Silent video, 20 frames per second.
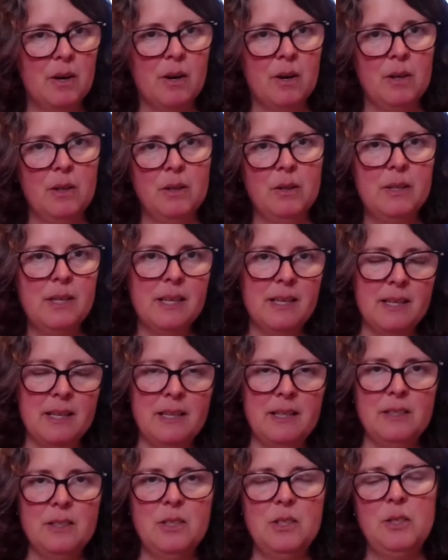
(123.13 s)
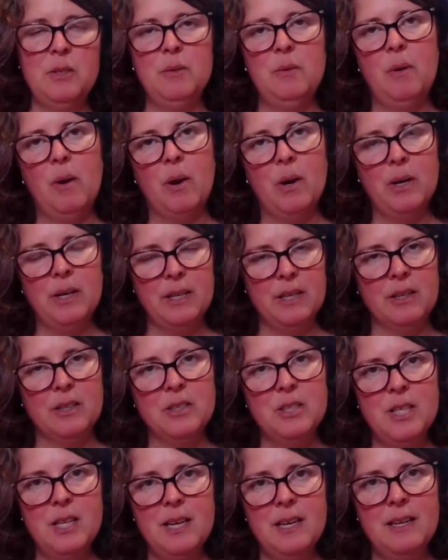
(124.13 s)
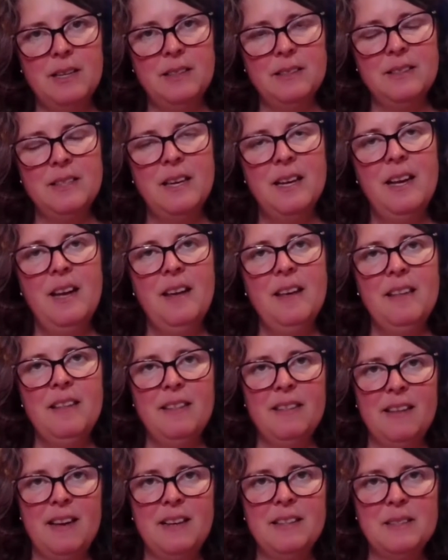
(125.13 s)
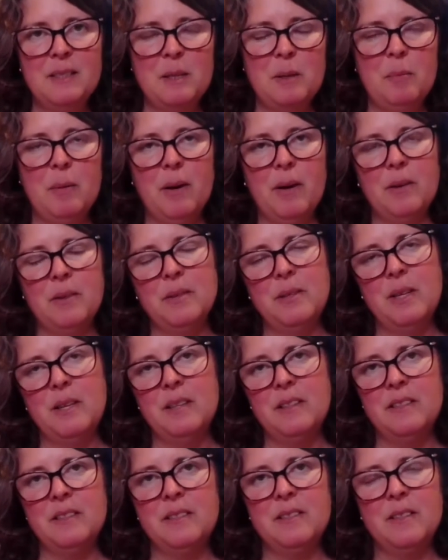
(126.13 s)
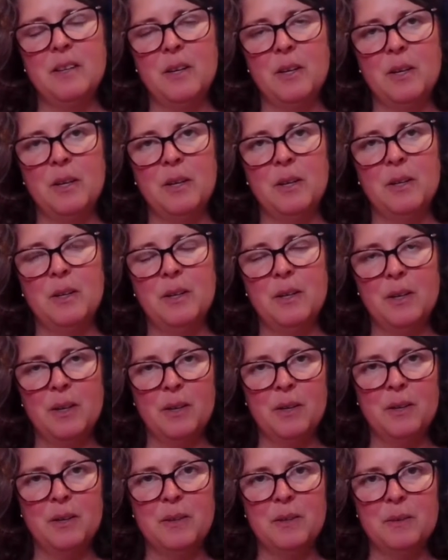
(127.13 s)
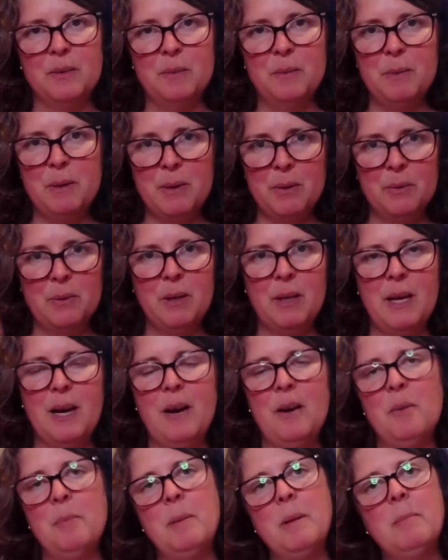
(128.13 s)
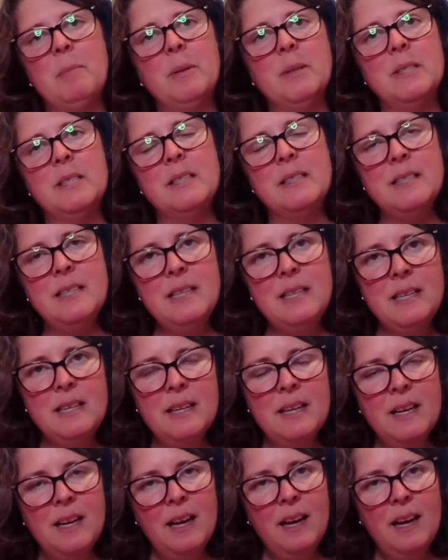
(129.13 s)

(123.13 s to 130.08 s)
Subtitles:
looking into our inner child, that's the part that is our we don't allow people to see,